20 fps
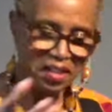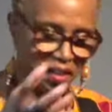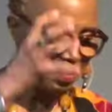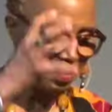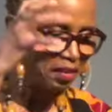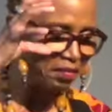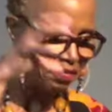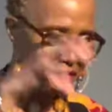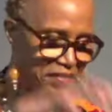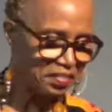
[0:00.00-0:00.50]

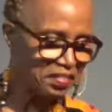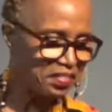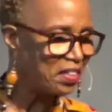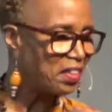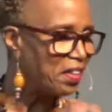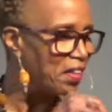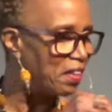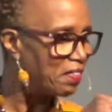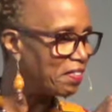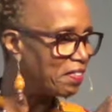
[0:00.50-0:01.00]
of
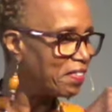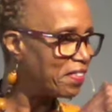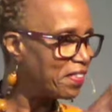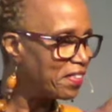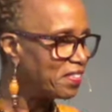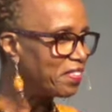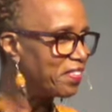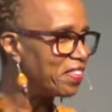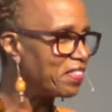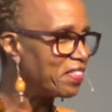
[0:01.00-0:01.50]
stuff,
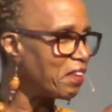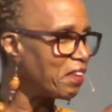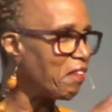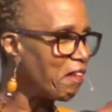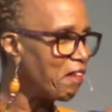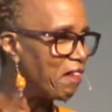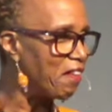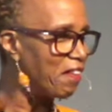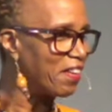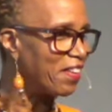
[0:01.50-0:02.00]
this
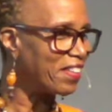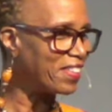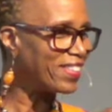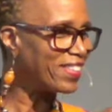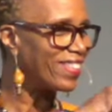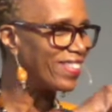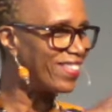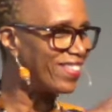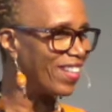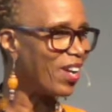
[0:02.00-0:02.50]
hard
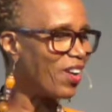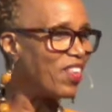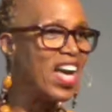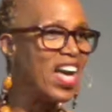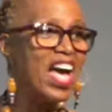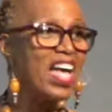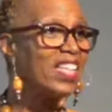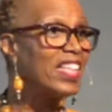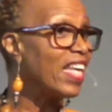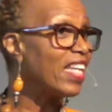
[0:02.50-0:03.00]
stuff.
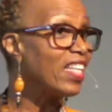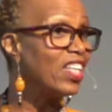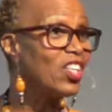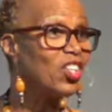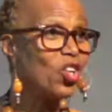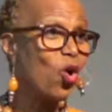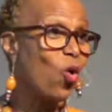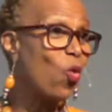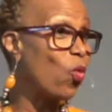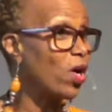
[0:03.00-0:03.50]
They didn't
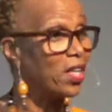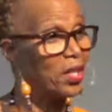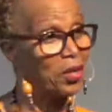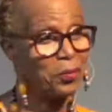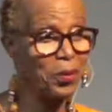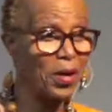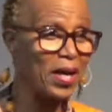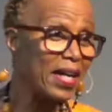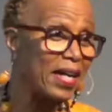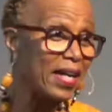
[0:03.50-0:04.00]
know what it
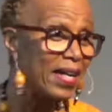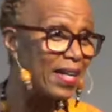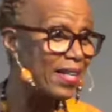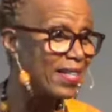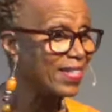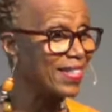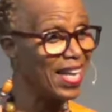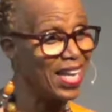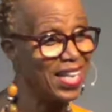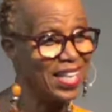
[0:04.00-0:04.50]

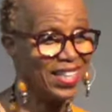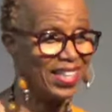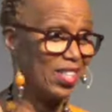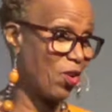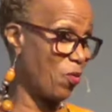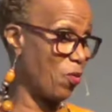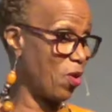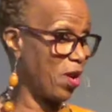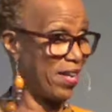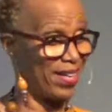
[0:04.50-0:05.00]
was. They didn't know
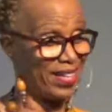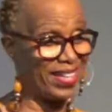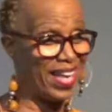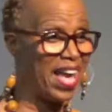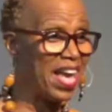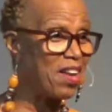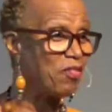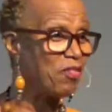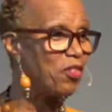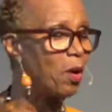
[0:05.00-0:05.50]
where it
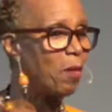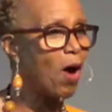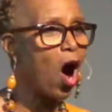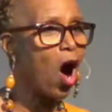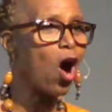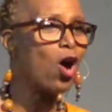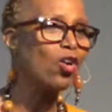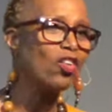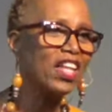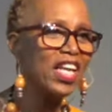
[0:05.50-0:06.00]
came from.
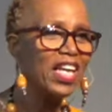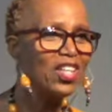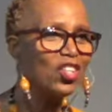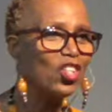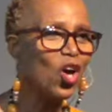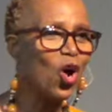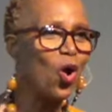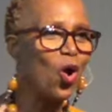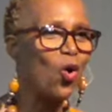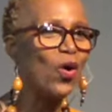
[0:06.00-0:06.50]
All they
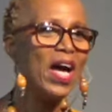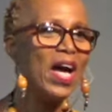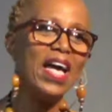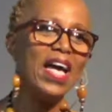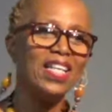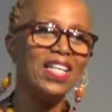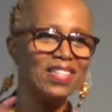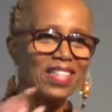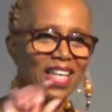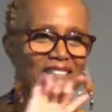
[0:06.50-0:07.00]
know
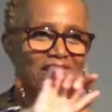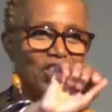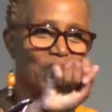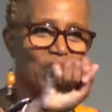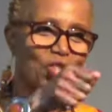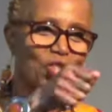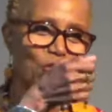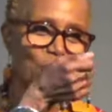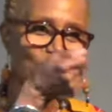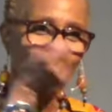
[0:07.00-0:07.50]
is they
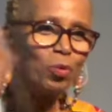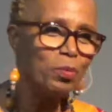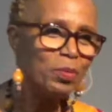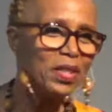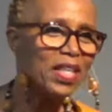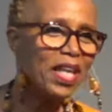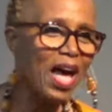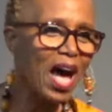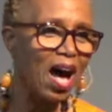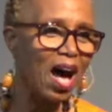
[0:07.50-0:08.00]
just scooped
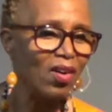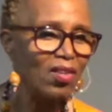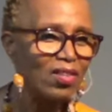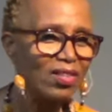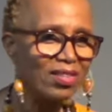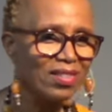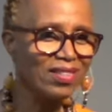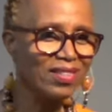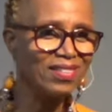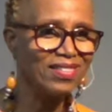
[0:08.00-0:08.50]
it out,
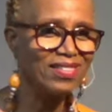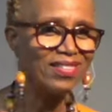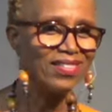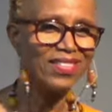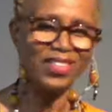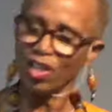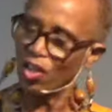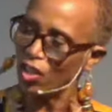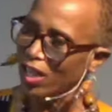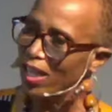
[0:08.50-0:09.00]

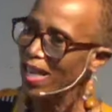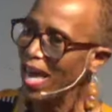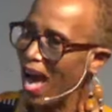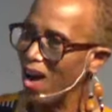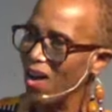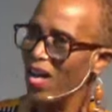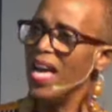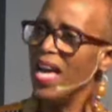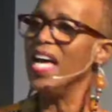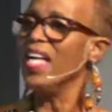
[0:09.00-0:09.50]
took it out.
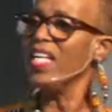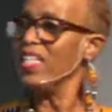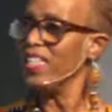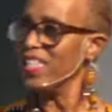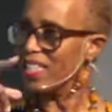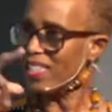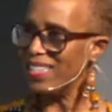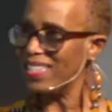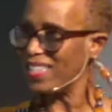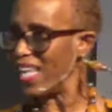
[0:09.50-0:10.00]

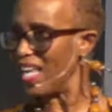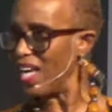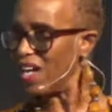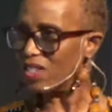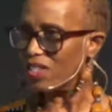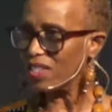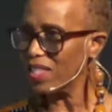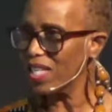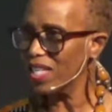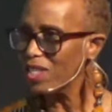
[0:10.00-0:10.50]
The
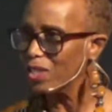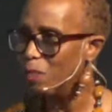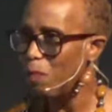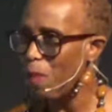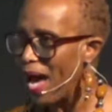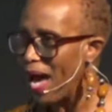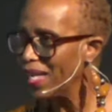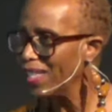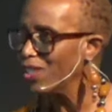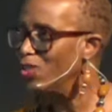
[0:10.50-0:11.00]
cells of his
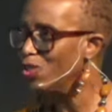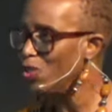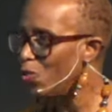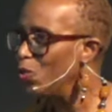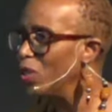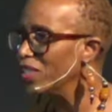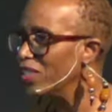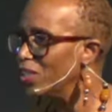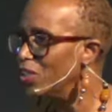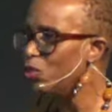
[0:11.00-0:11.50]
body knew
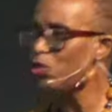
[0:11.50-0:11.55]
what to